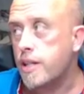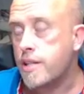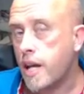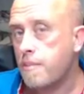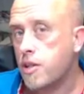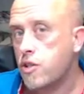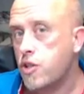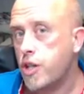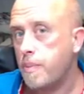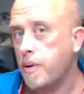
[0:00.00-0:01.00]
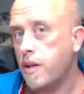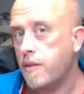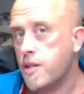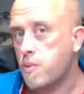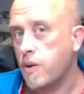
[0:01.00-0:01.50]
is how much the shipping
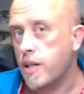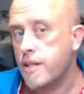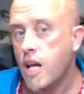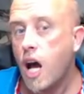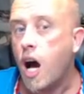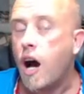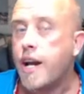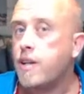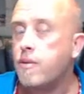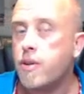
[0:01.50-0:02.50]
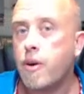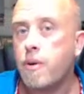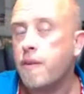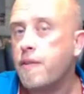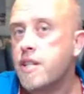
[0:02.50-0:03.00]
of this one is. I don't know
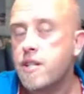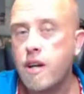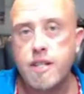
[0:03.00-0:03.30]
if it's